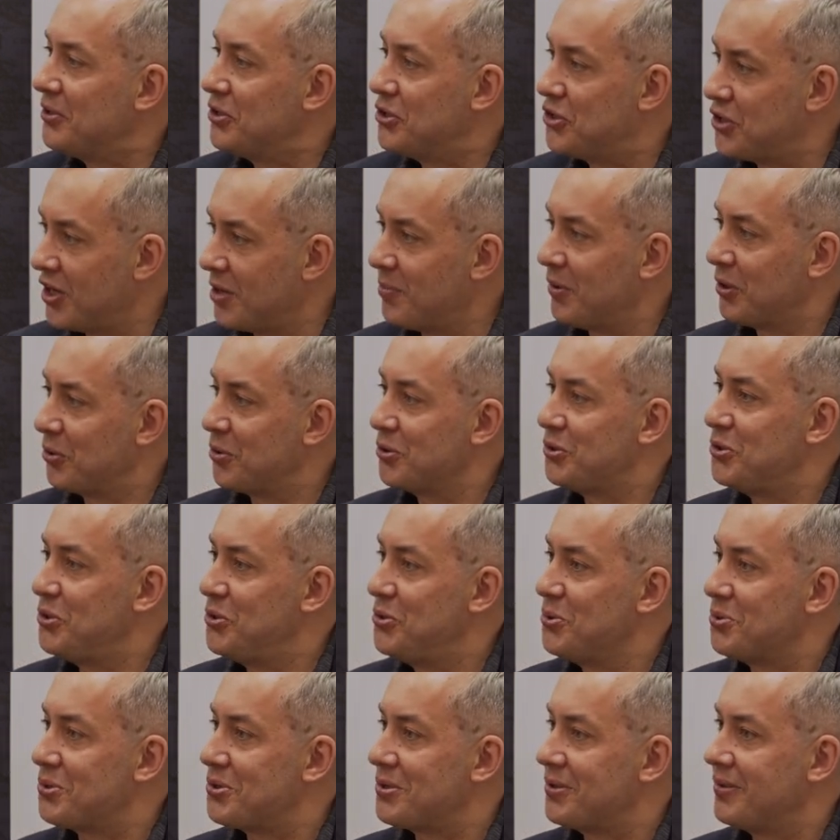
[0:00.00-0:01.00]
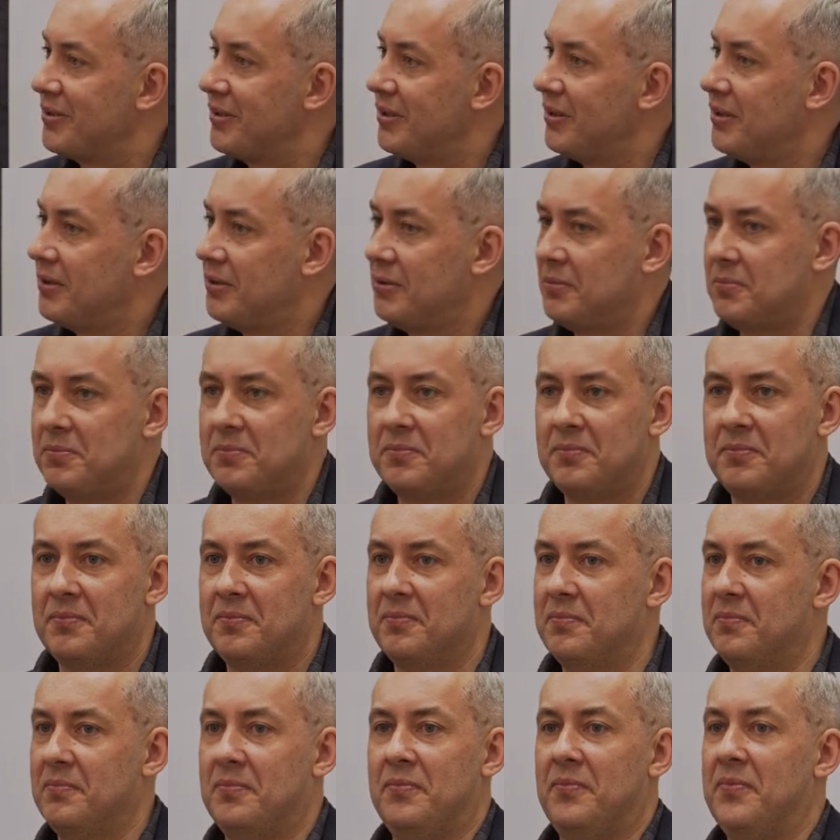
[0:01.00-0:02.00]
German constitution,
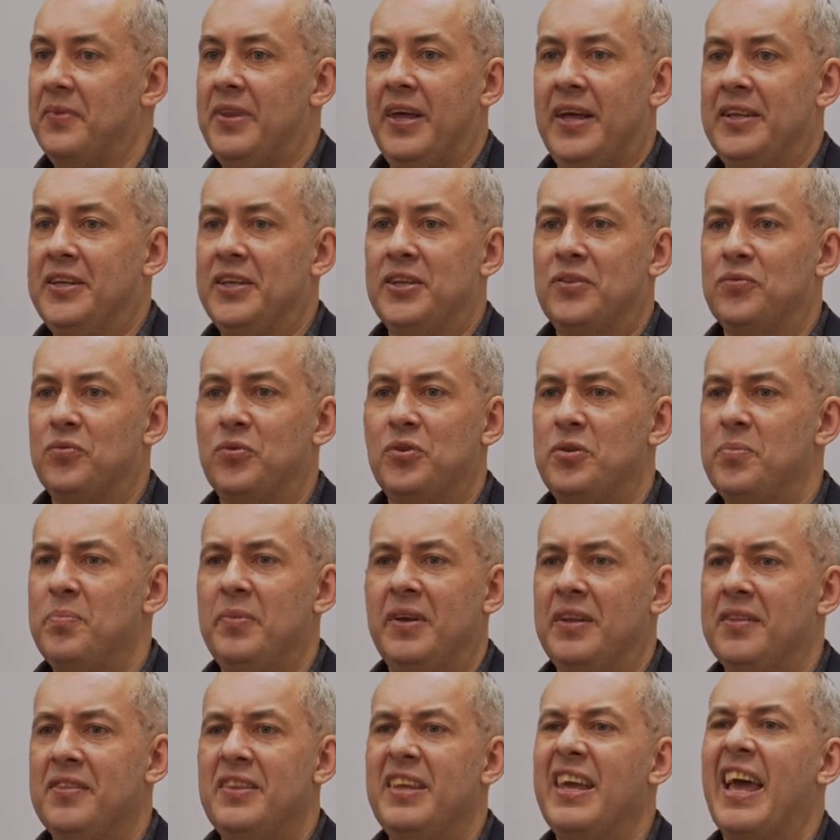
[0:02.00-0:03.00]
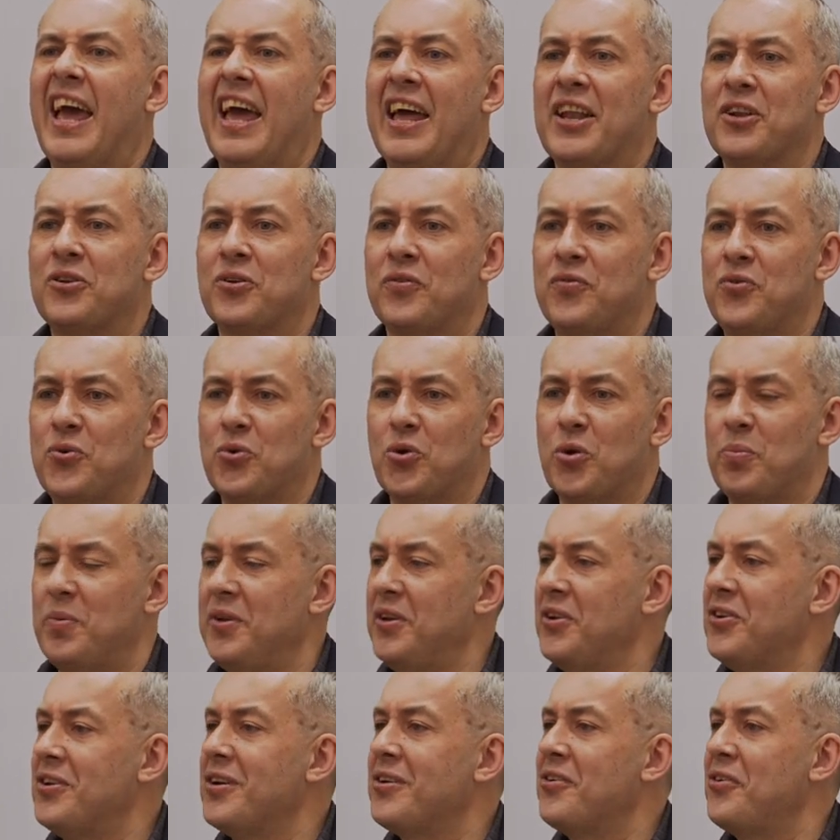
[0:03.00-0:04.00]
then it would mean the end of
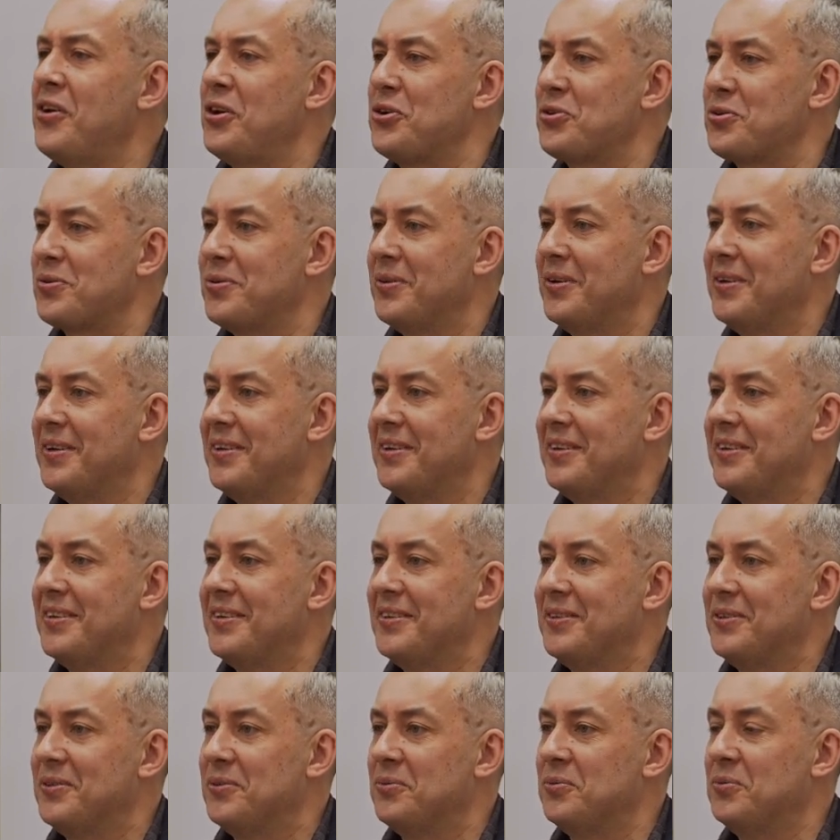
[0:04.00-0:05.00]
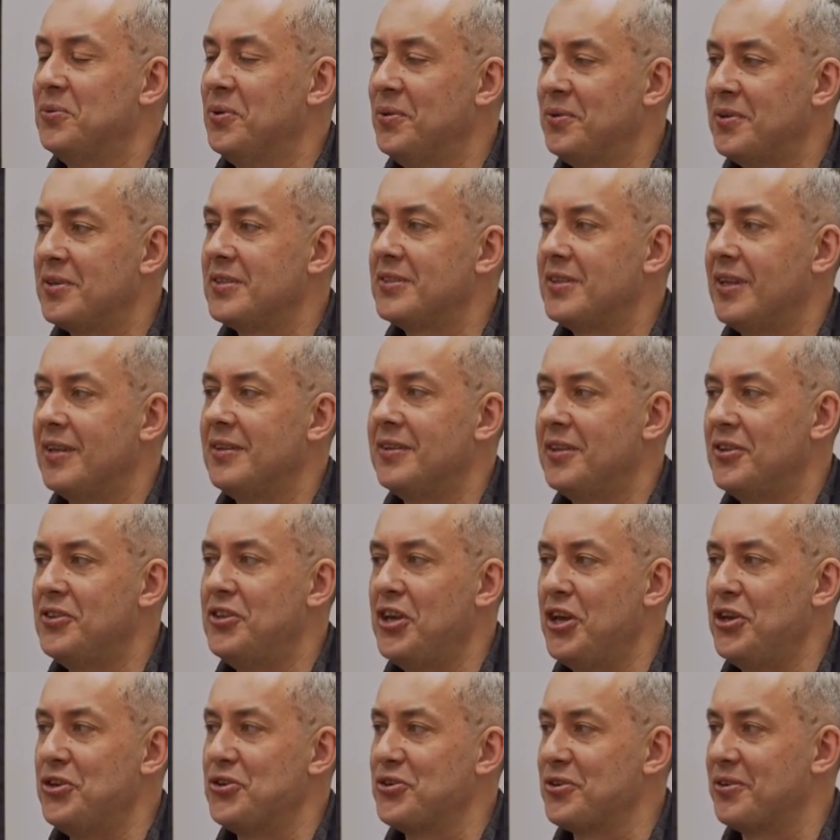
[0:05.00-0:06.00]
European integration. Do you understand the
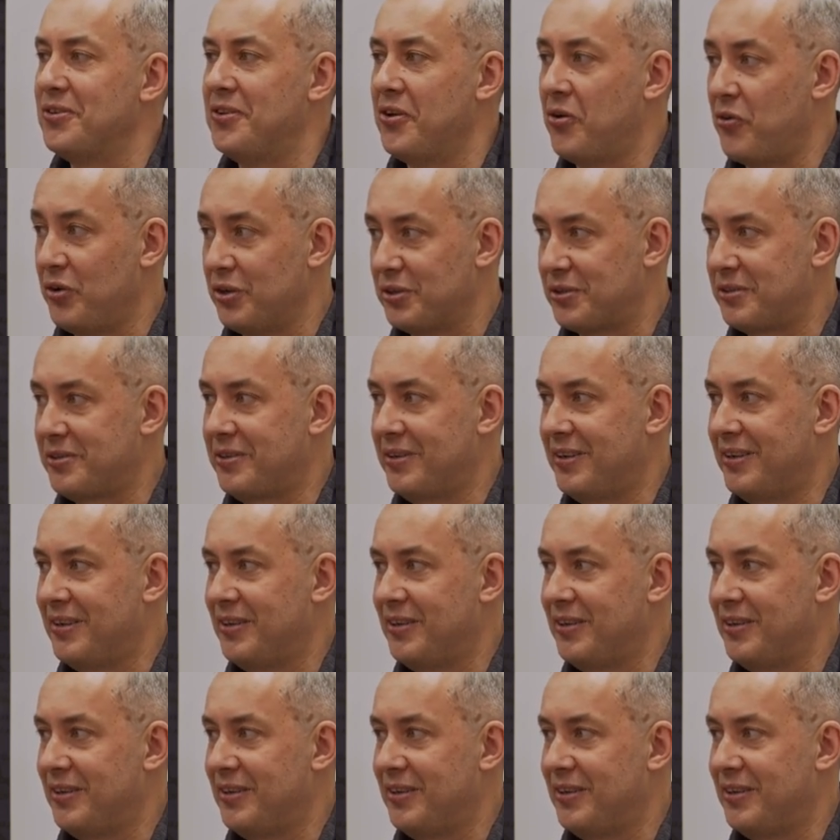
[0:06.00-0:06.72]
danger, the risk